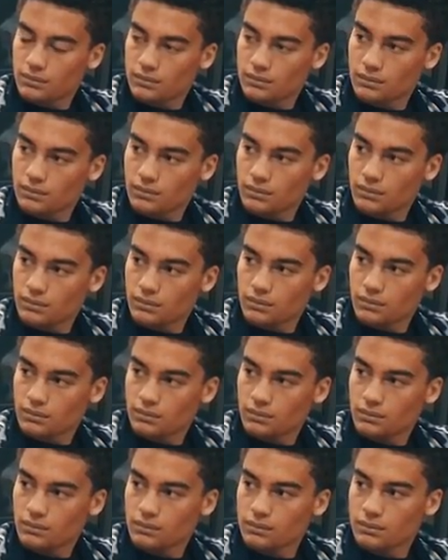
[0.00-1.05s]

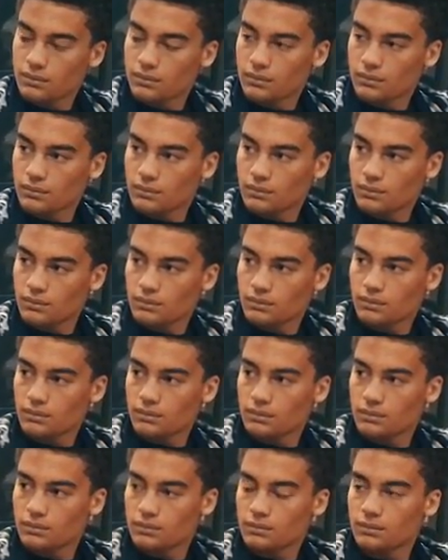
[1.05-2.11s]

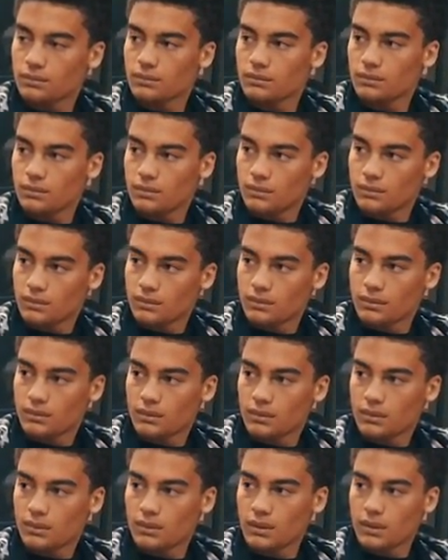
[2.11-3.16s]

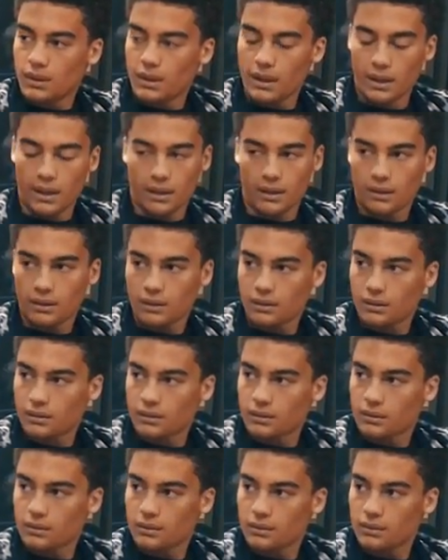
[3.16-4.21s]

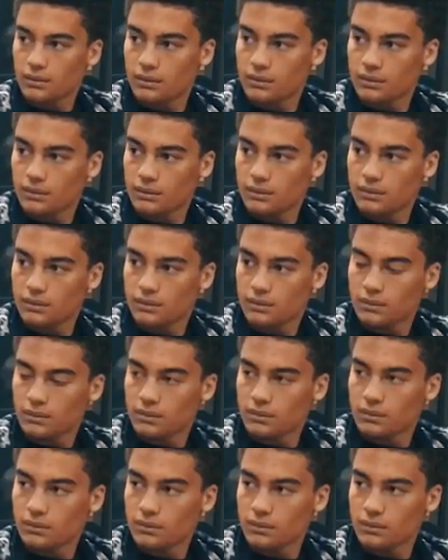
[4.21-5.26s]

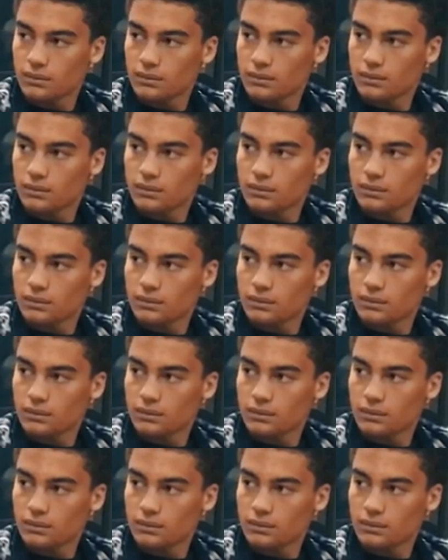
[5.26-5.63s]
No words are spoken by the person on screen.